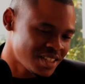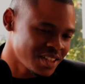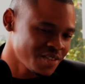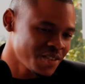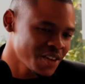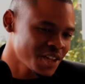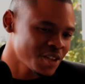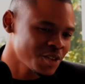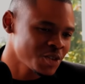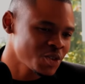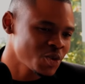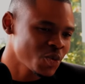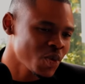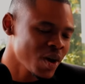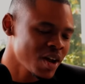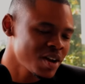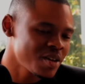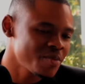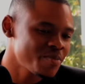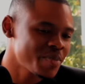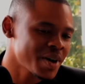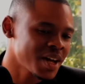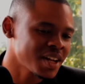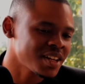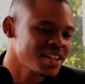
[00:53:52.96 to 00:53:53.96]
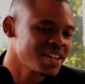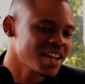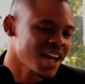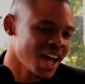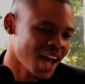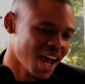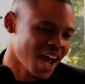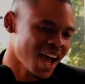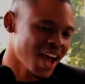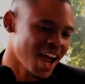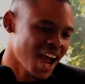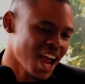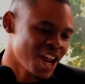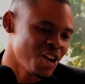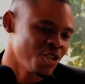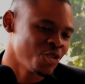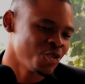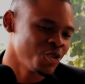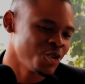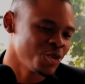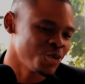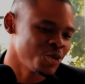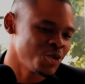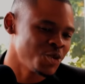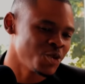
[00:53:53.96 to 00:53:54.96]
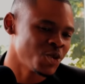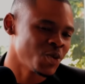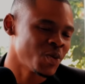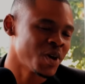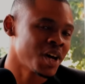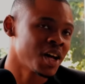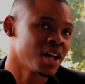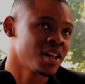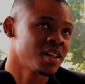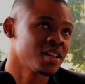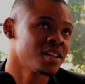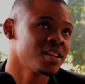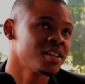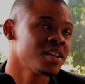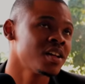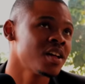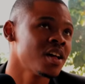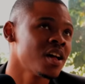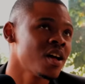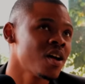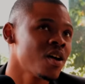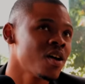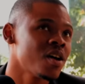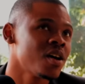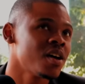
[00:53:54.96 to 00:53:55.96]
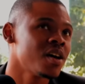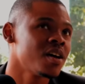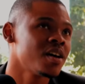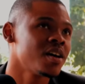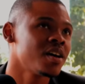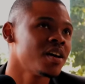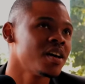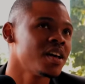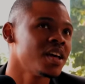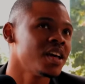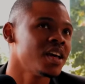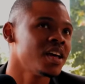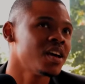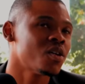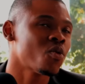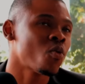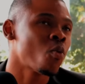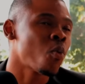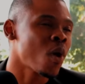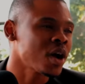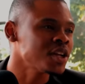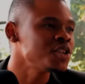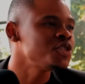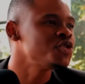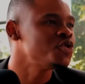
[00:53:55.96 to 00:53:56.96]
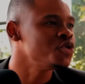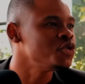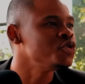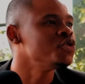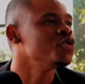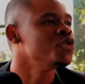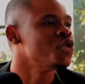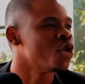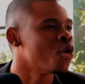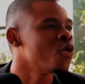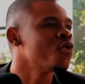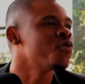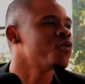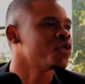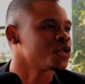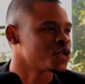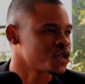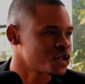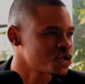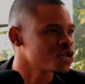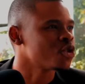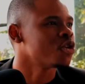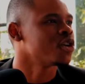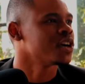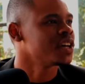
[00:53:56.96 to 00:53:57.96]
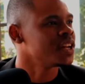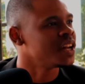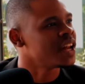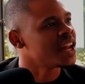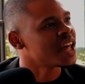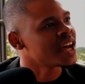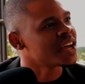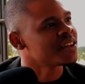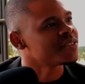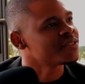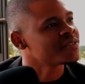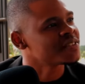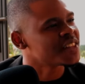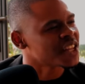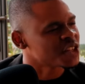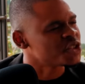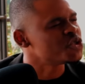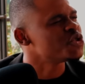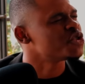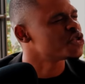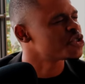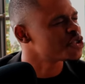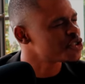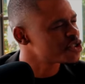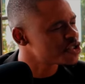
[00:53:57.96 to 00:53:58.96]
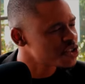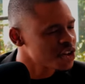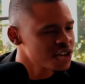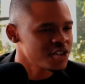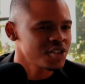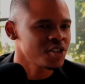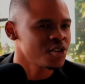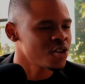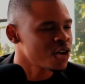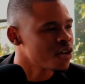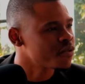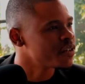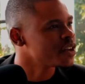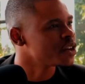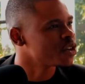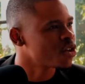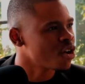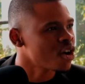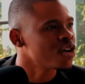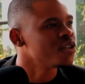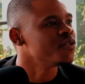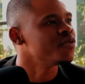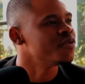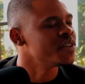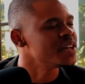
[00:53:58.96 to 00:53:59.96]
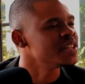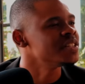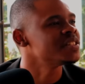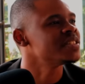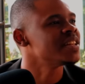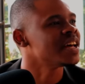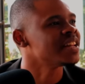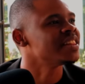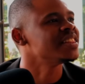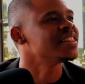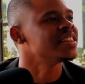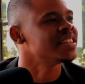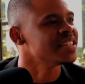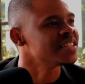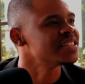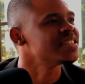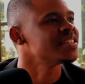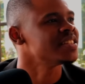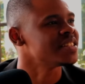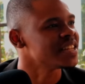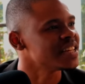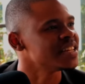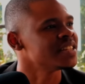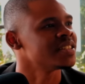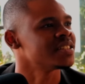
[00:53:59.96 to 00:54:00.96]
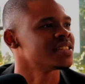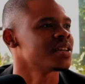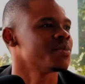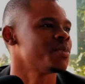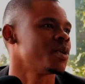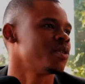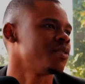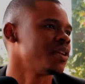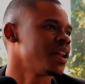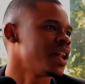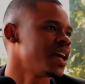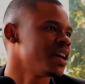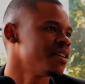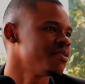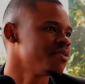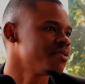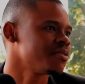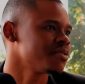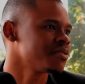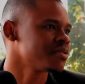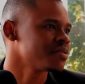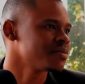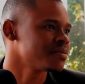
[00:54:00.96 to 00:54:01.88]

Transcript: Difficult one, but I know you'll do well. What do you know for sure in life that you're certain of and convinced that this is it about life?